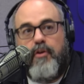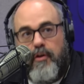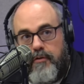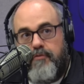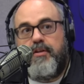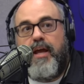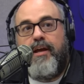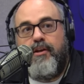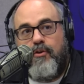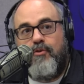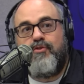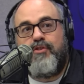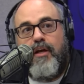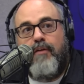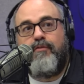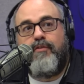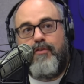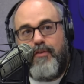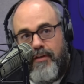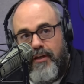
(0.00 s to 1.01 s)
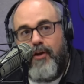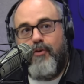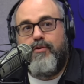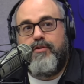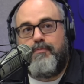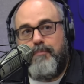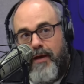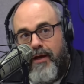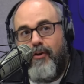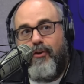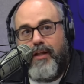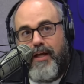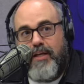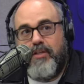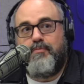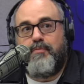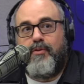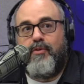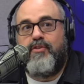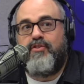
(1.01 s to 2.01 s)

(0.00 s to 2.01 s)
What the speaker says: Take yourself to the nearest mental hospital and